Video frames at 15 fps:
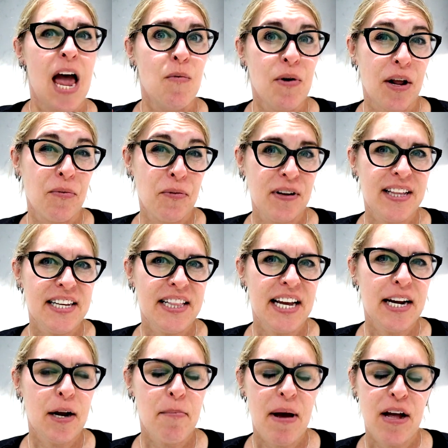And what I really
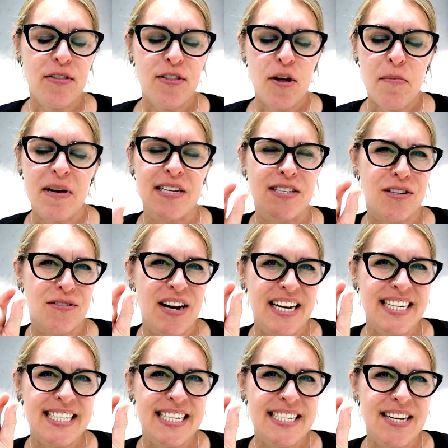like about them is they're
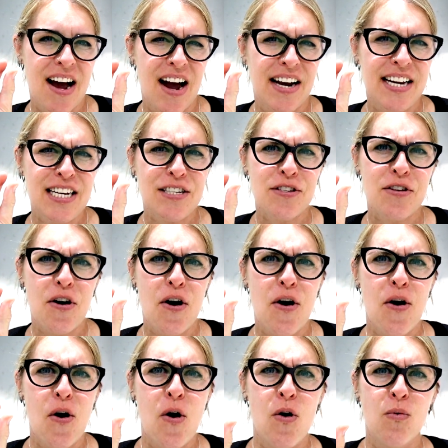nice and tiny,
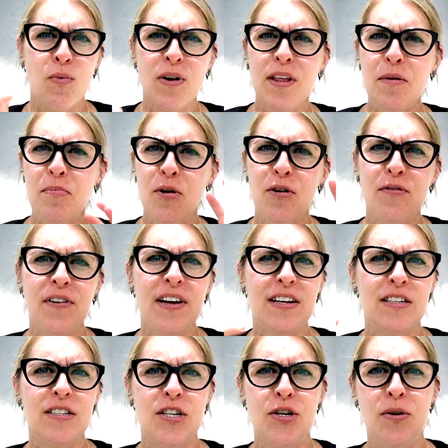so really
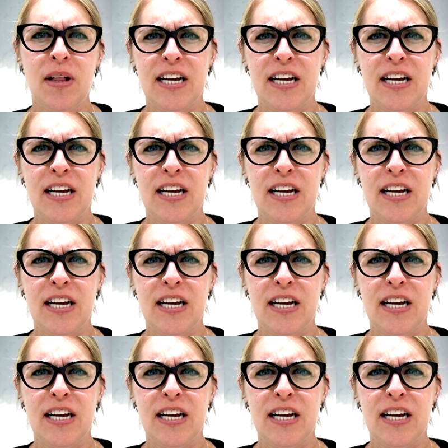perfect to